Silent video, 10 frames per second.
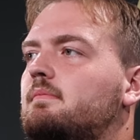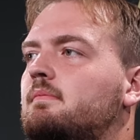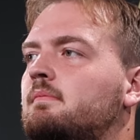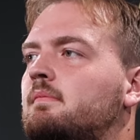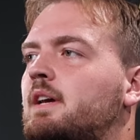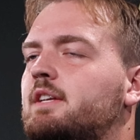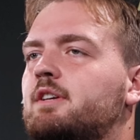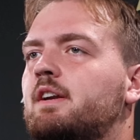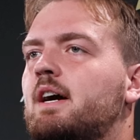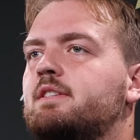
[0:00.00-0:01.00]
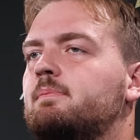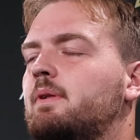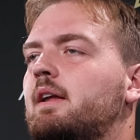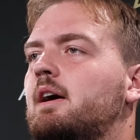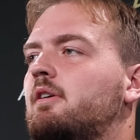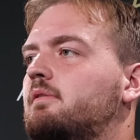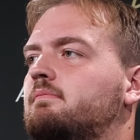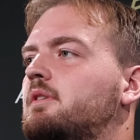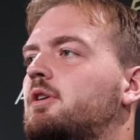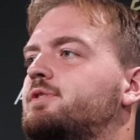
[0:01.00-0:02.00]
guys? Hats on hats have played out
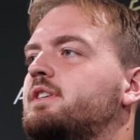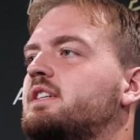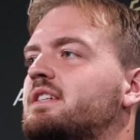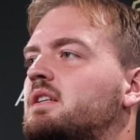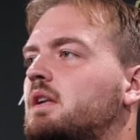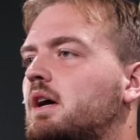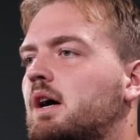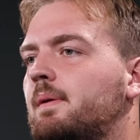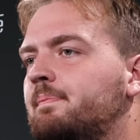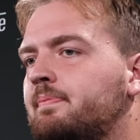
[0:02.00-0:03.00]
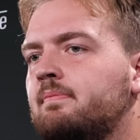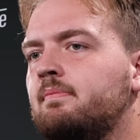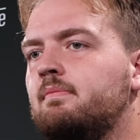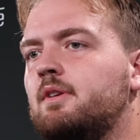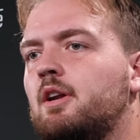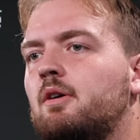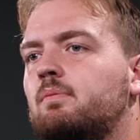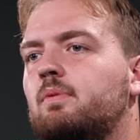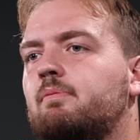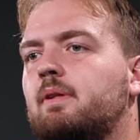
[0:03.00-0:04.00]
all season. You know,
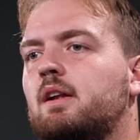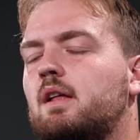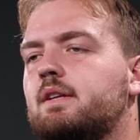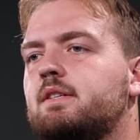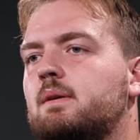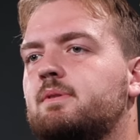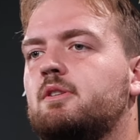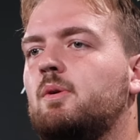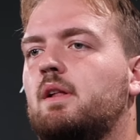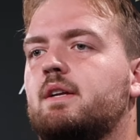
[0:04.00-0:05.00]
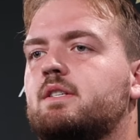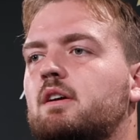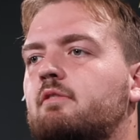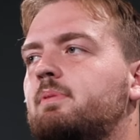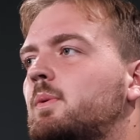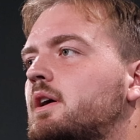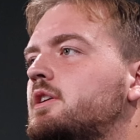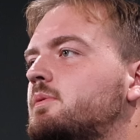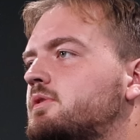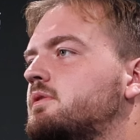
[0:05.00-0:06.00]
we've played a lot of teams that do a lot of stuff.
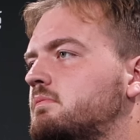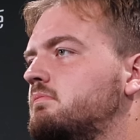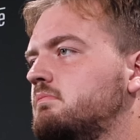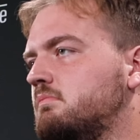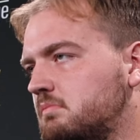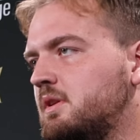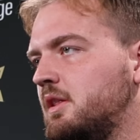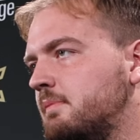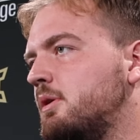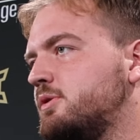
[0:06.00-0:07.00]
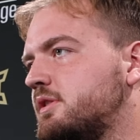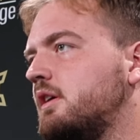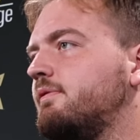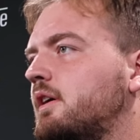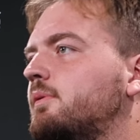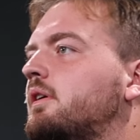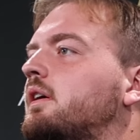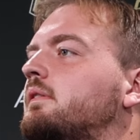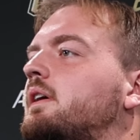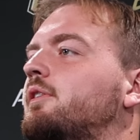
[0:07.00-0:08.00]
BYU did the most stuff that
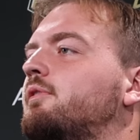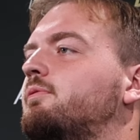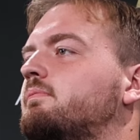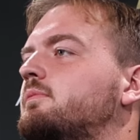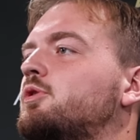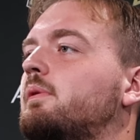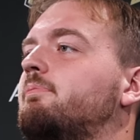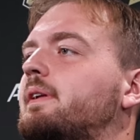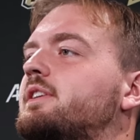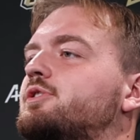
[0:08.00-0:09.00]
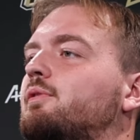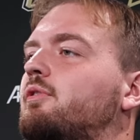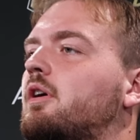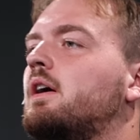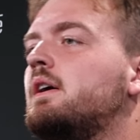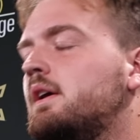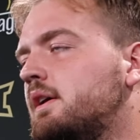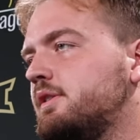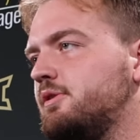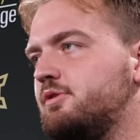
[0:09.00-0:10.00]
out of who we've played so far.
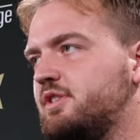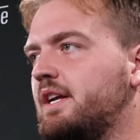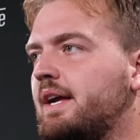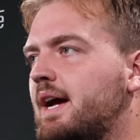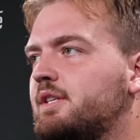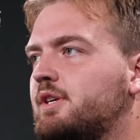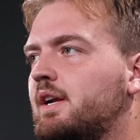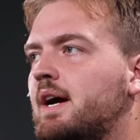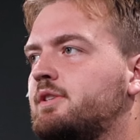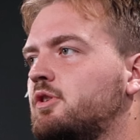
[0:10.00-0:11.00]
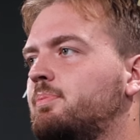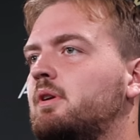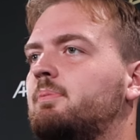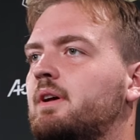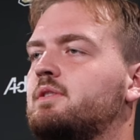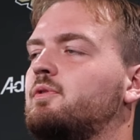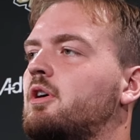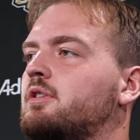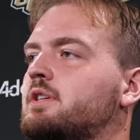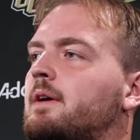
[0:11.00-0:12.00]
So just getting hats on hats opened up lanes for
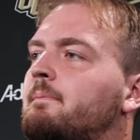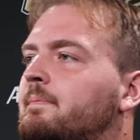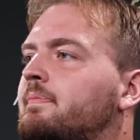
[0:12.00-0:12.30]
RJ.